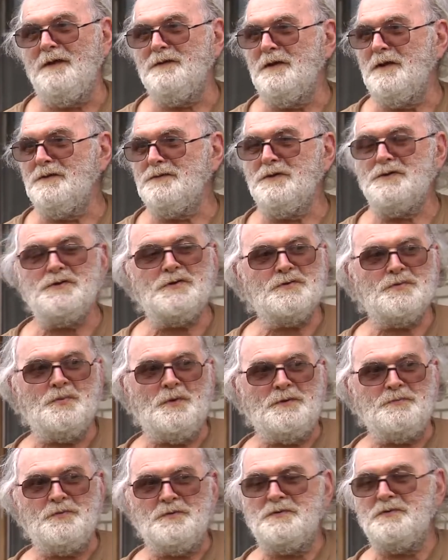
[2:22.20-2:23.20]
And then you
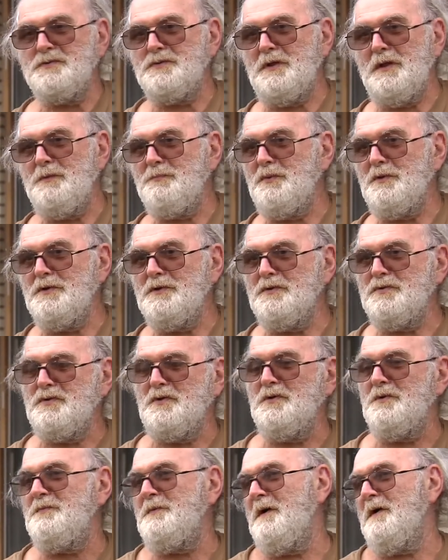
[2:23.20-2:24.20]
just wait for the state
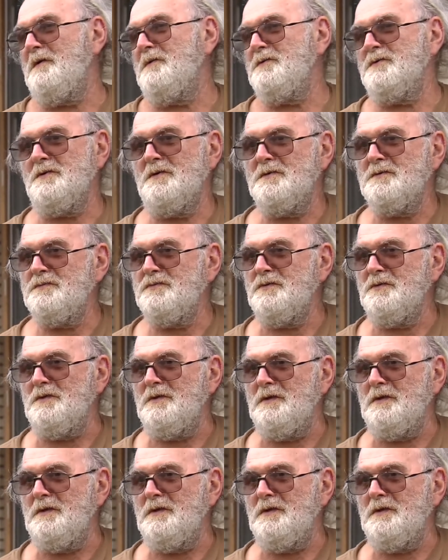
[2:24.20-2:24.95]
police and the fire trucks